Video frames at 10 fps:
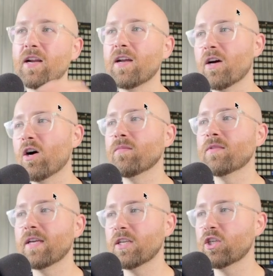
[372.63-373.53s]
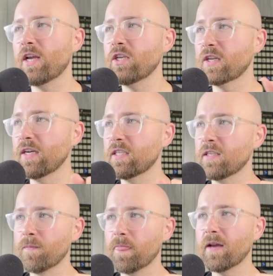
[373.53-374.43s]
update and change this,
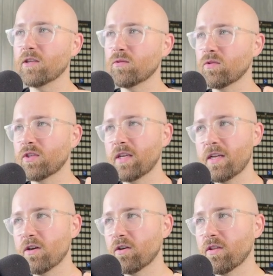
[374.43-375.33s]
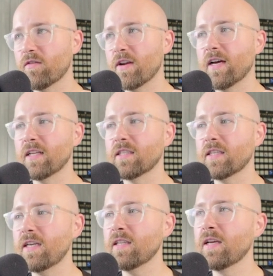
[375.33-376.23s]
as we'll see here on the right hand
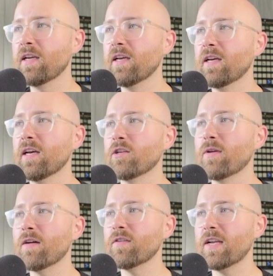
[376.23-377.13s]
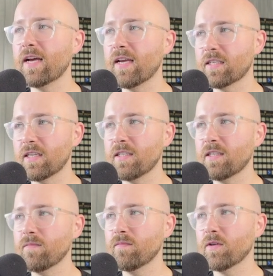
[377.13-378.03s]
side, is we have our AI
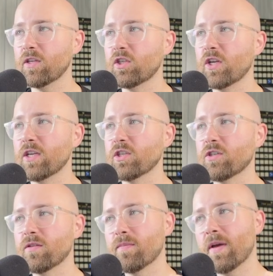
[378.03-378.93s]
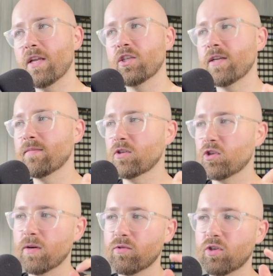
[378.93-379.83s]
assistant. We can change page name,
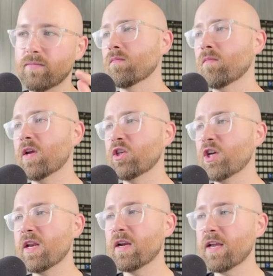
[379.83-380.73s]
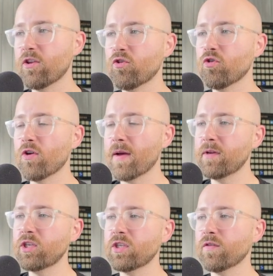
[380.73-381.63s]
description. We can generate new
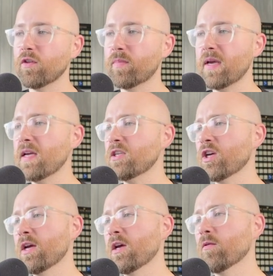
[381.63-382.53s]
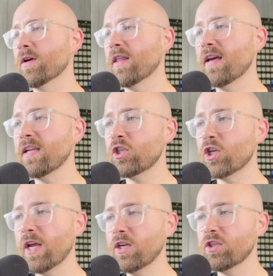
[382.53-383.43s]
images for the page. We can then
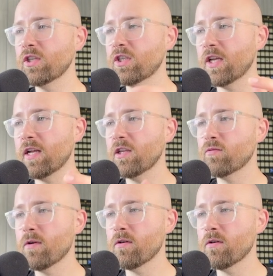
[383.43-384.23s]
change the style as well.